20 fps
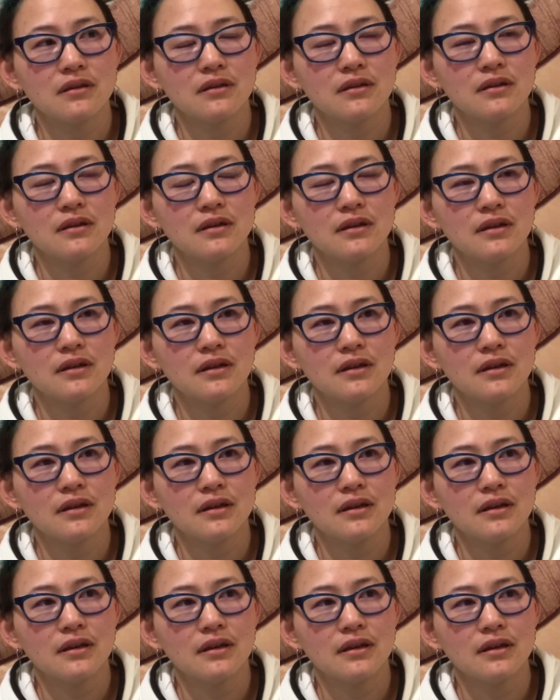
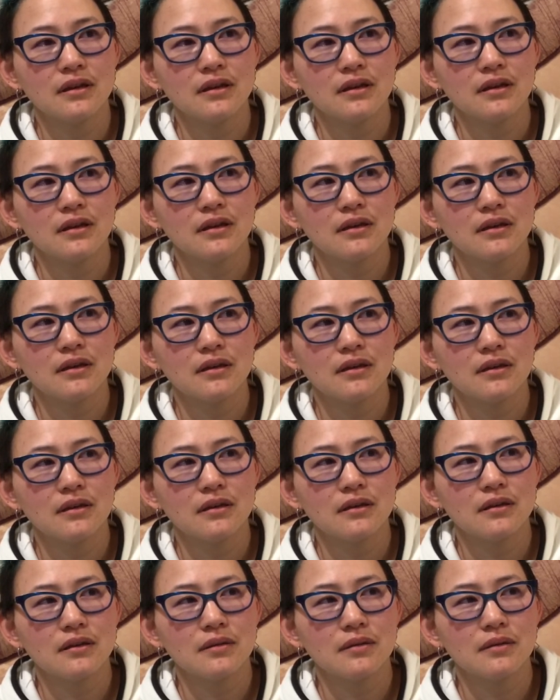
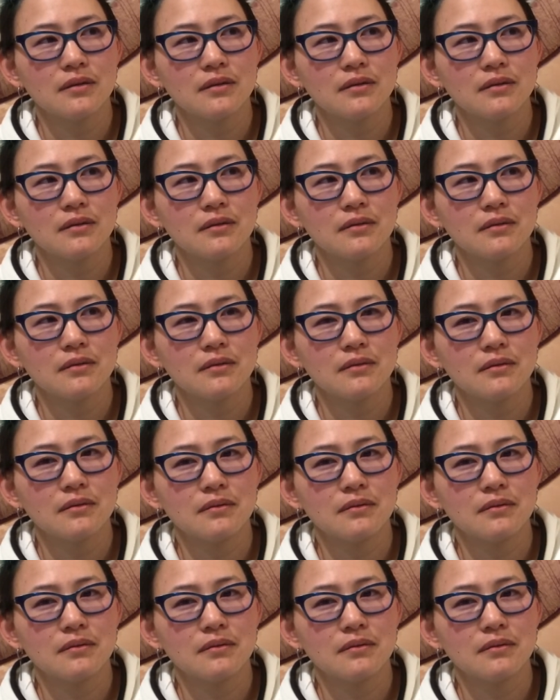Nothing is said.